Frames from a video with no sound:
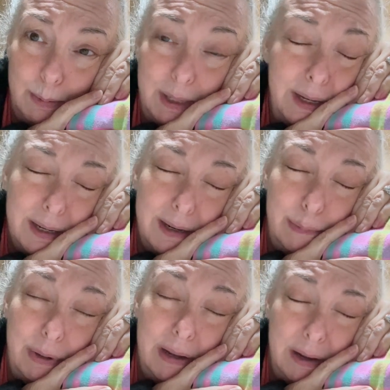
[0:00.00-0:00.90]
me, it could
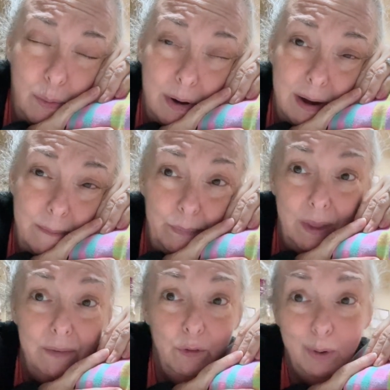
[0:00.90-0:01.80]
be anywhere.
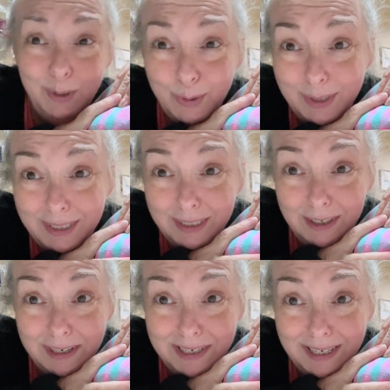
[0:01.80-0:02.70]
If you're interested in
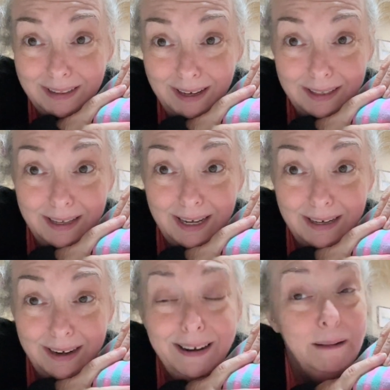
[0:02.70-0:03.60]
content like
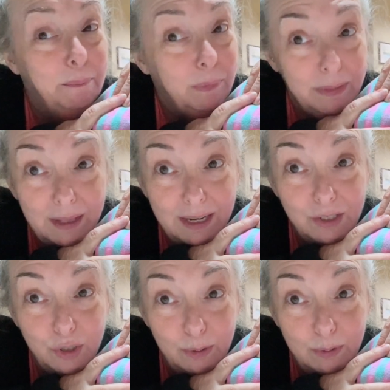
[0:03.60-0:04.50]
that, then I
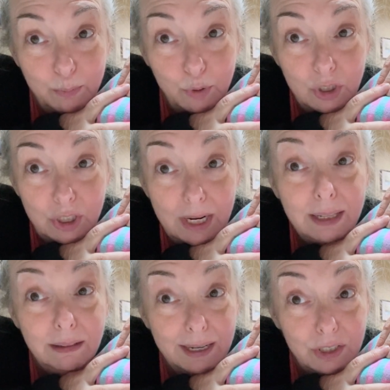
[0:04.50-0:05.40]
sure would
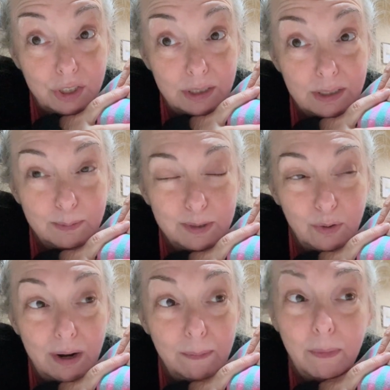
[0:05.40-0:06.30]
appreciate like, share, and
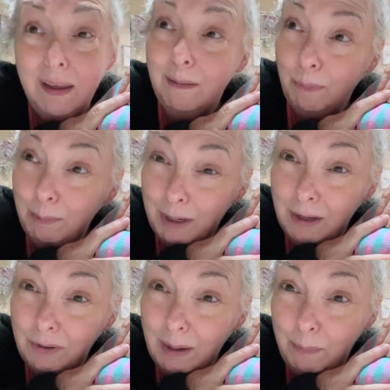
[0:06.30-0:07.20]
subscribe. Maybe
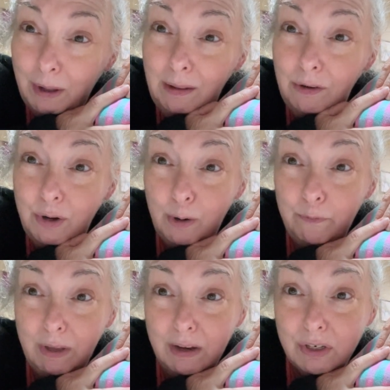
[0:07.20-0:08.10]
hit that bell
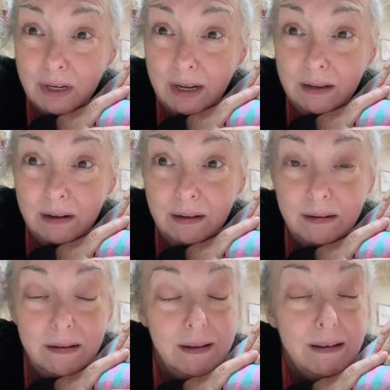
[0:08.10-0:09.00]
notification
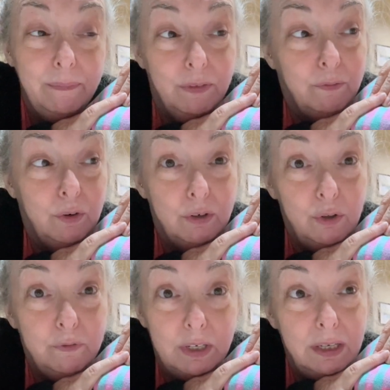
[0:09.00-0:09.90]
icon for
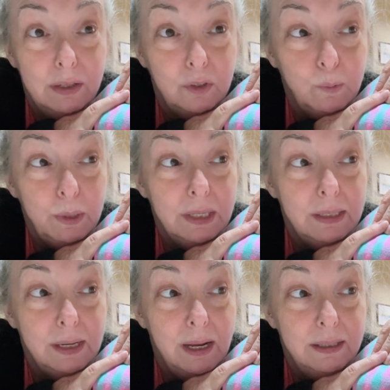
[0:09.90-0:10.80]
new videos
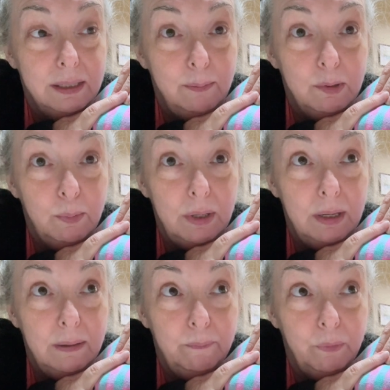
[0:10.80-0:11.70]
because I seem to
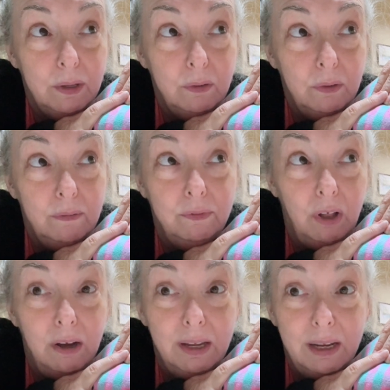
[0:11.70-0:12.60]
be
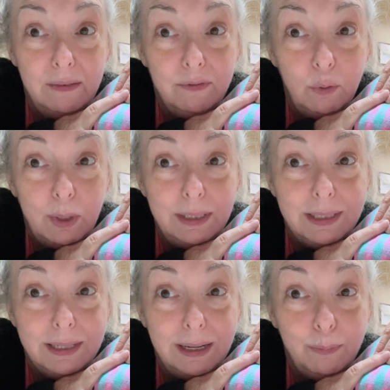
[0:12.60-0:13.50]
vlogging every
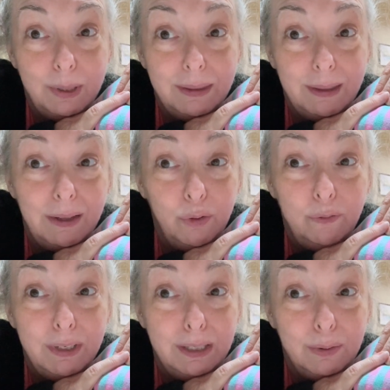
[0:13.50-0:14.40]
Wednesday, but the other
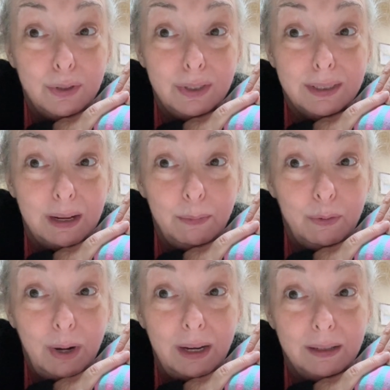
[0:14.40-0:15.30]
videos just come at
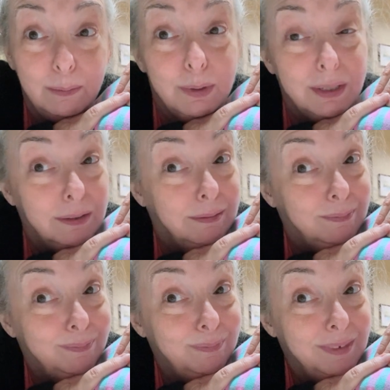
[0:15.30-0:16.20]
random, so
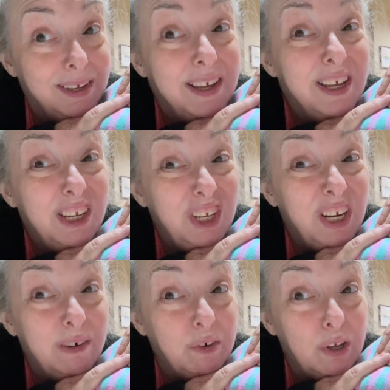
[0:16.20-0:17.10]
you
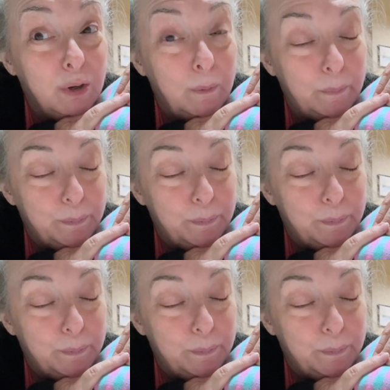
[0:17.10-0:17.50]
never know.